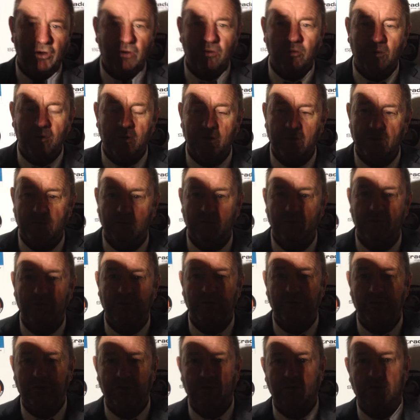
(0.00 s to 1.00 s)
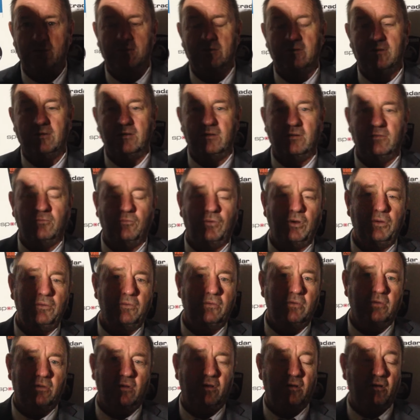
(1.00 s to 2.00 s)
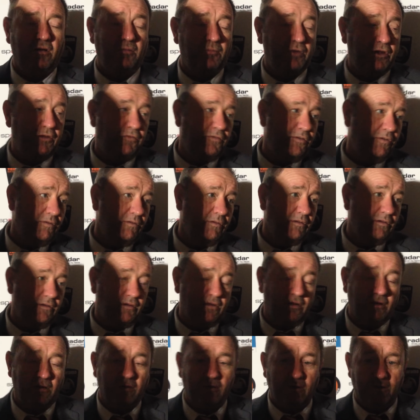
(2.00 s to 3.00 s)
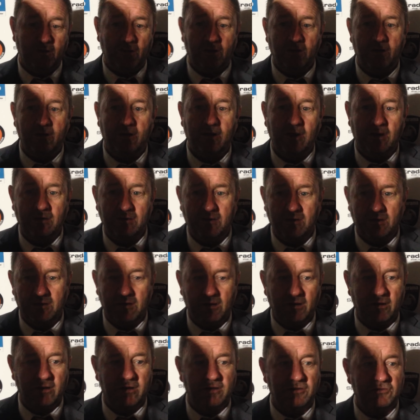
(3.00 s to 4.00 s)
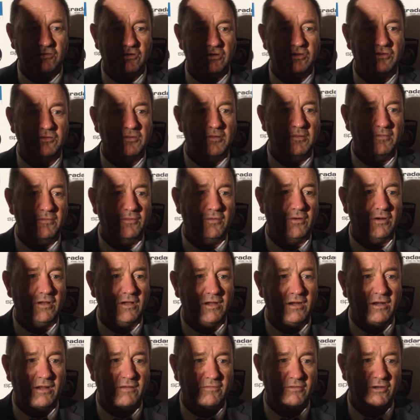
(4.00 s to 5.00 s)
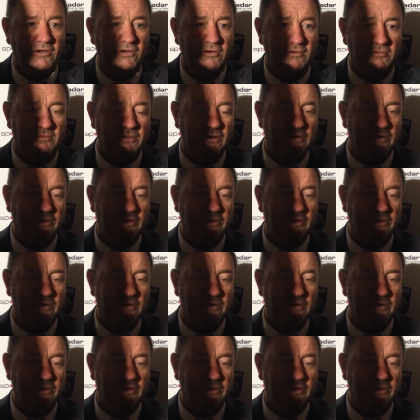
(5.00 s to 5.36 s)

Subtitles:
Well, I'll allow you to go in the dressing room, go and have a look.